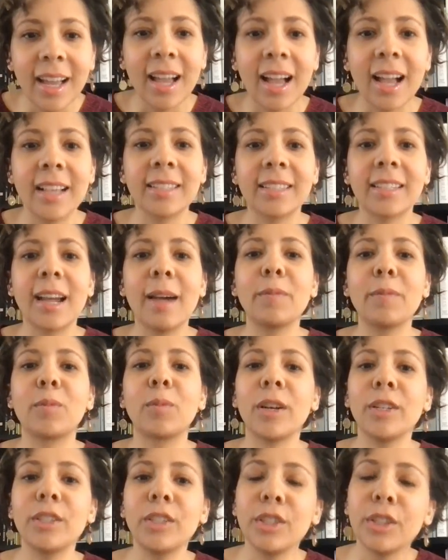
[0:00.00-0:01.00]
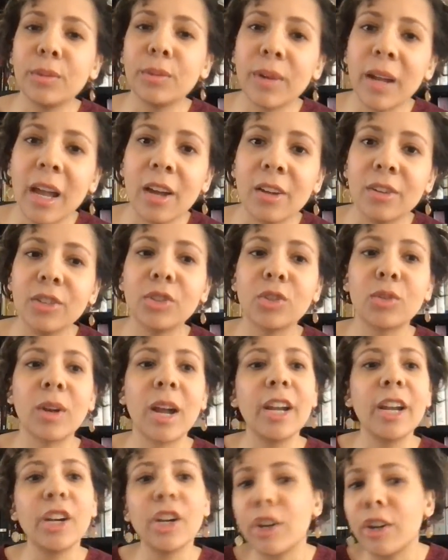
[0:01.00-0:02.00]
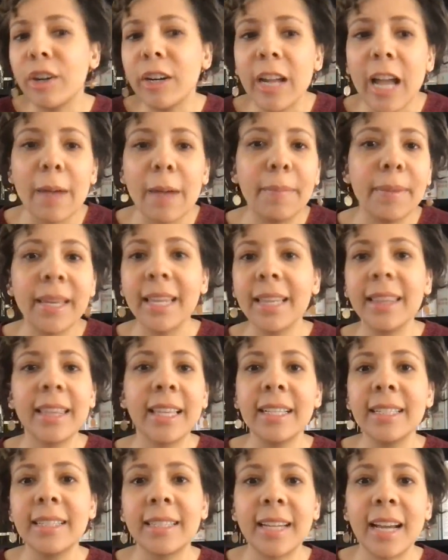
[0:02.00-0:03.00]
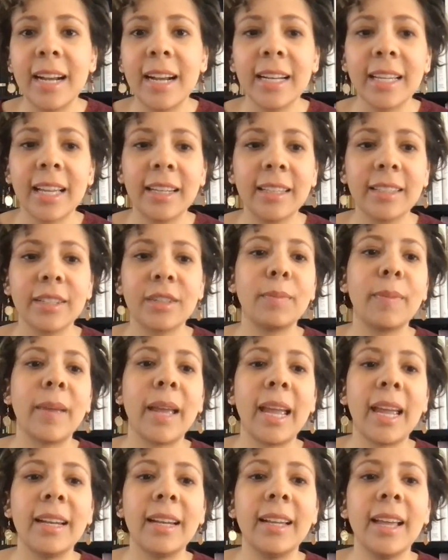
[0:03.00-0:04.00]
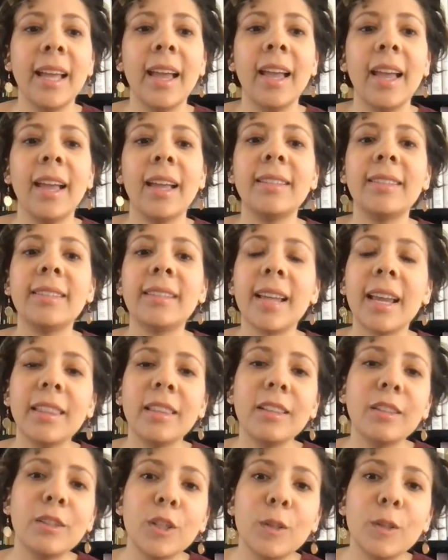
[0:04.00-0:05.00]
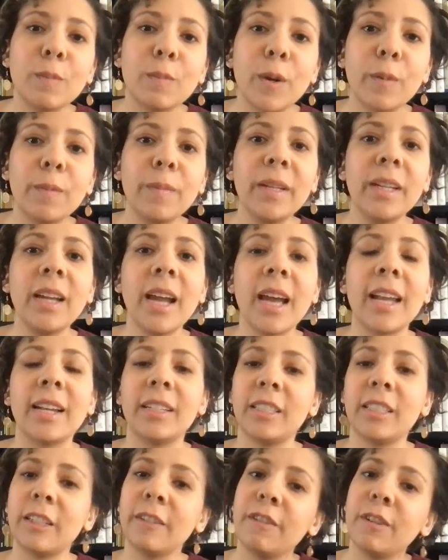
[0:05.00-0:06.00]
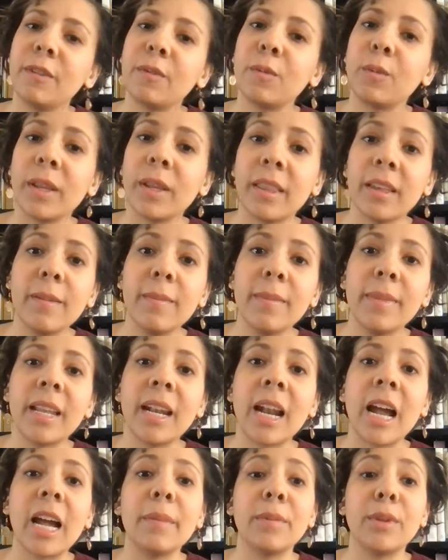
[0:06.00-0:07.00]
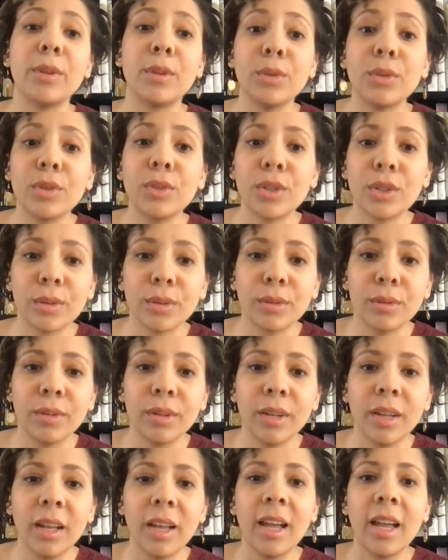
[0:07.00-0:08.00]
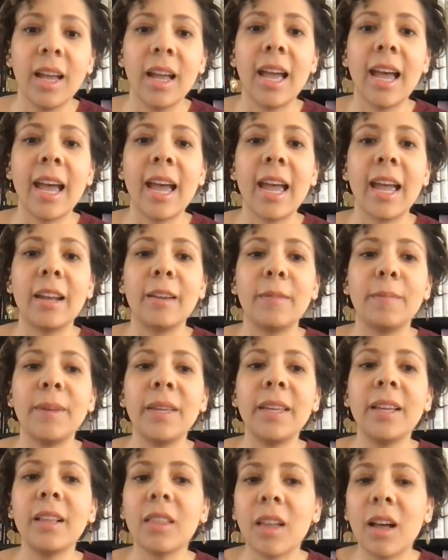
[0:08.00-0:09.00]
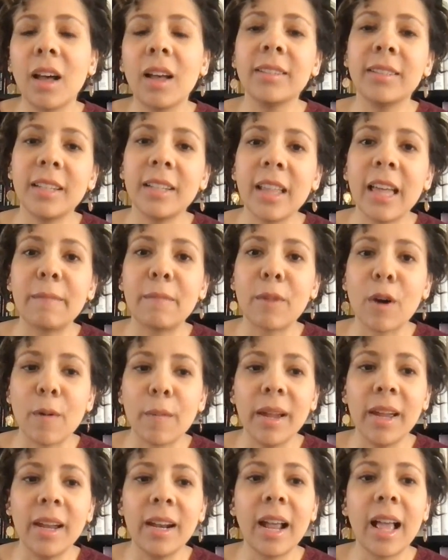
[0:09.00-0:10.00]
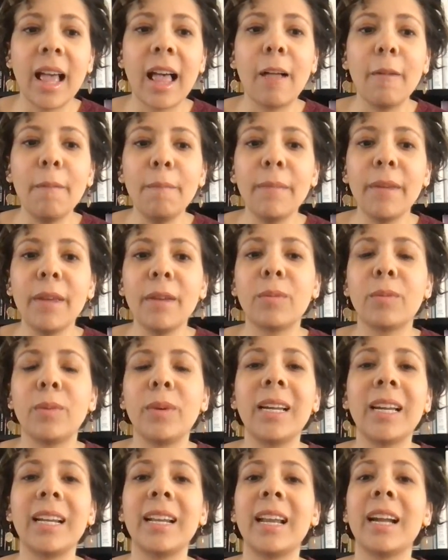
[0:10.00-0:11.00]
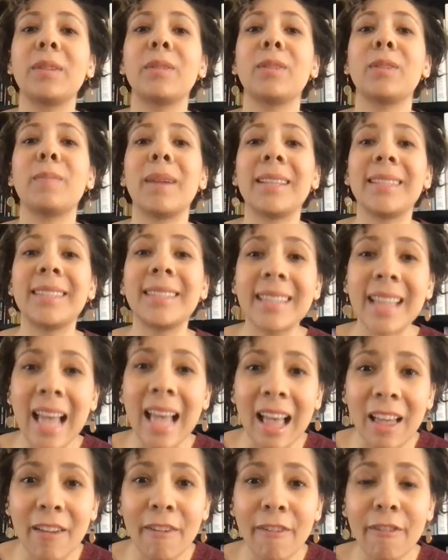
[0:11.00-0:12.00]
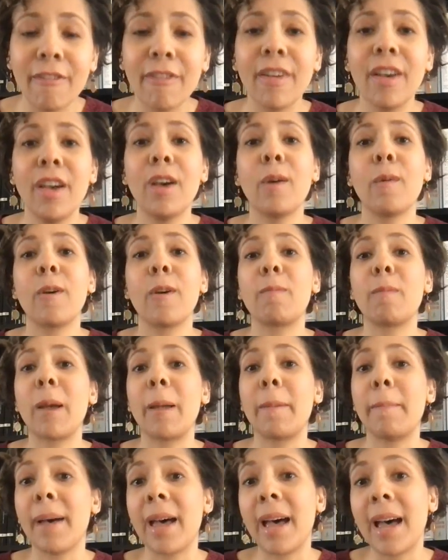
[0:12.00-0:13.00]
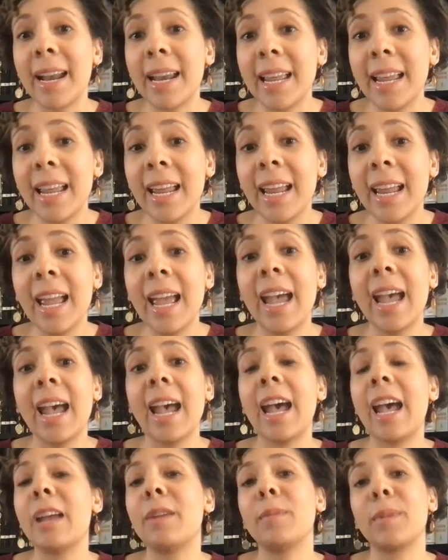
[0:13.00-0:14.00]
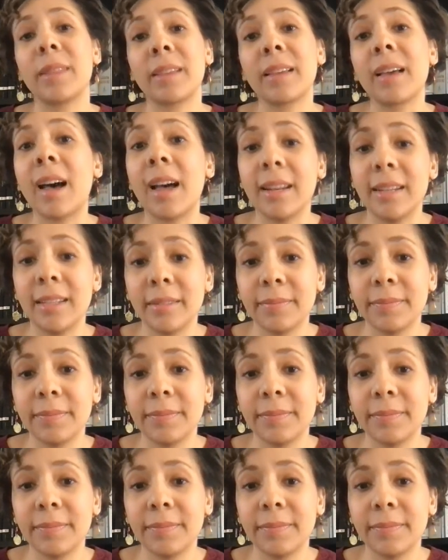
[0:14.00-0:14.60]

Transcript: I stopped rushing around trying to hurry up and get things done and get dinner made. Instead, this just put me at a different rhythm than I'm used to. And being lost in that moment helped me reconnect with myself, with my body, and with God.